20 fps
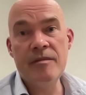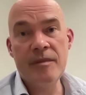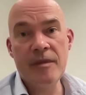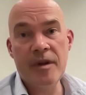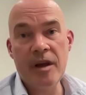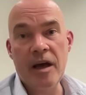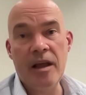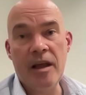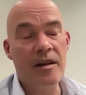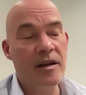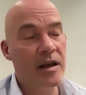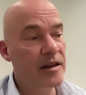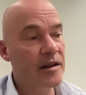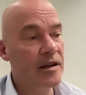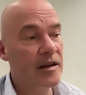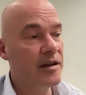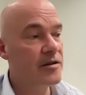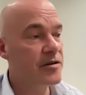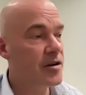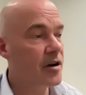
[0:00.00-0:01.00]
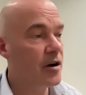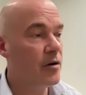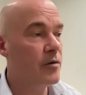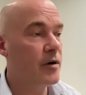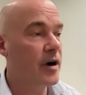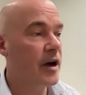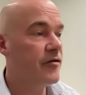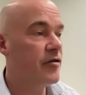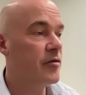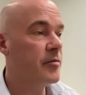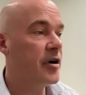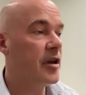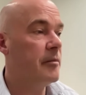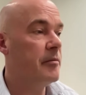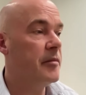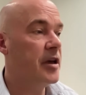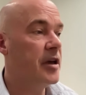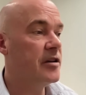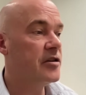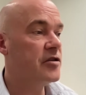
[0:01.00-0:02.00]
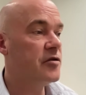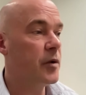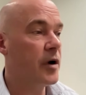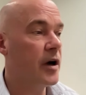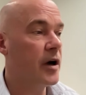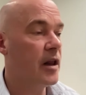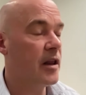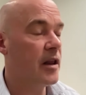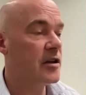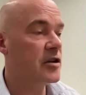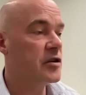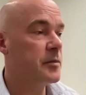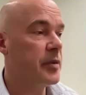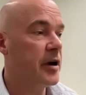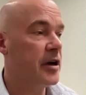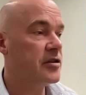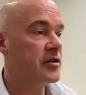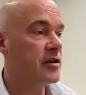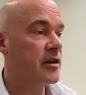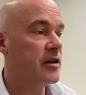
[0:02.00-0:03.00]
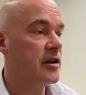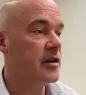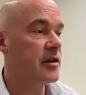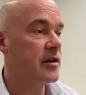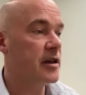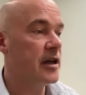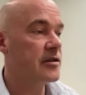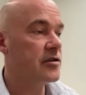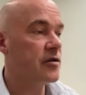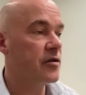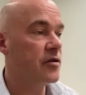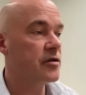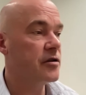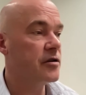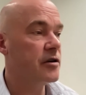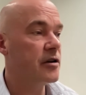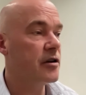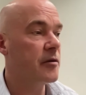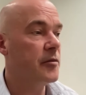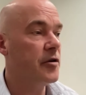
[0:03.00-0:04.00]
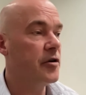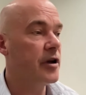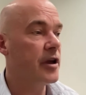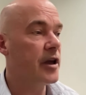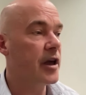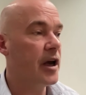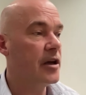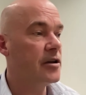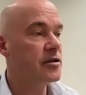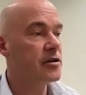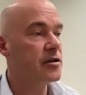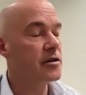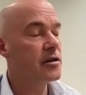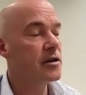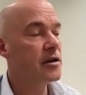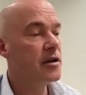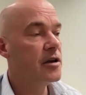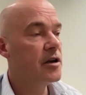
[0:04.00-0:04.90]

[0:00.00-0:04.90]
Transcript: And and and so everybody means well, and especially that's also the communication